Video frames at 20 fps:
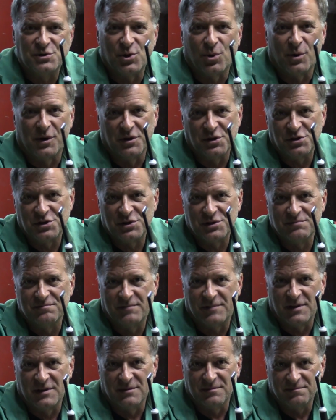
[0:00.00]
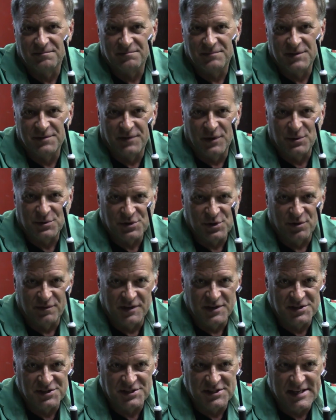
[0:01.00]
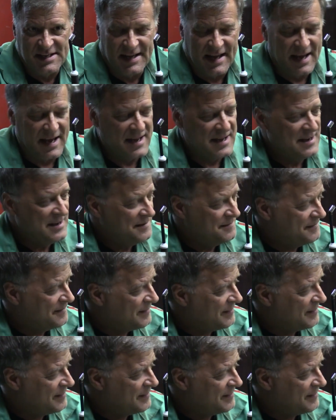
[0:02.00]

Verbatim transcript: torch from the folks over at CK.